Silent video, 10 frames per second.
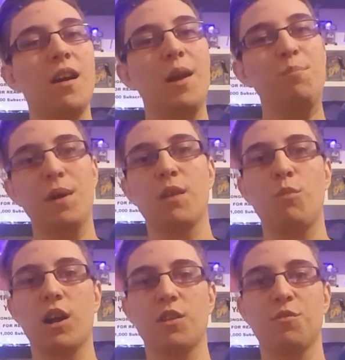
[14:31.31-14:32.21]
a better
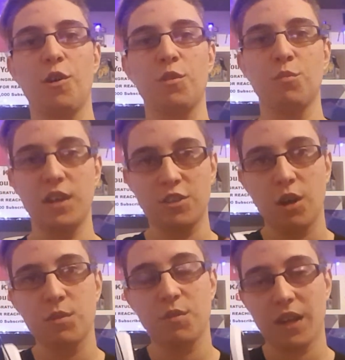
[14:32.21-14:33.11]
microphone in
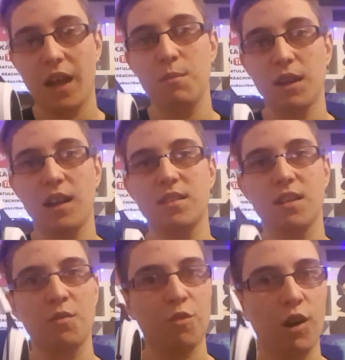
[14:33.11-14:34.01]
terms of a gaming
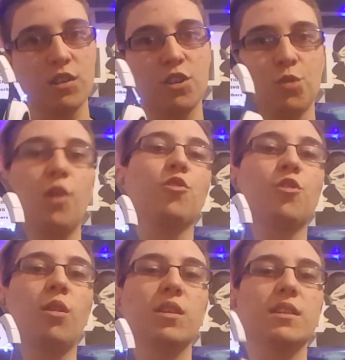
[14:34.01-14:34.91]
headset for under
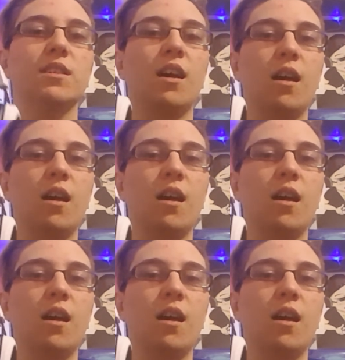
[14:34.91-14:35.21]
$200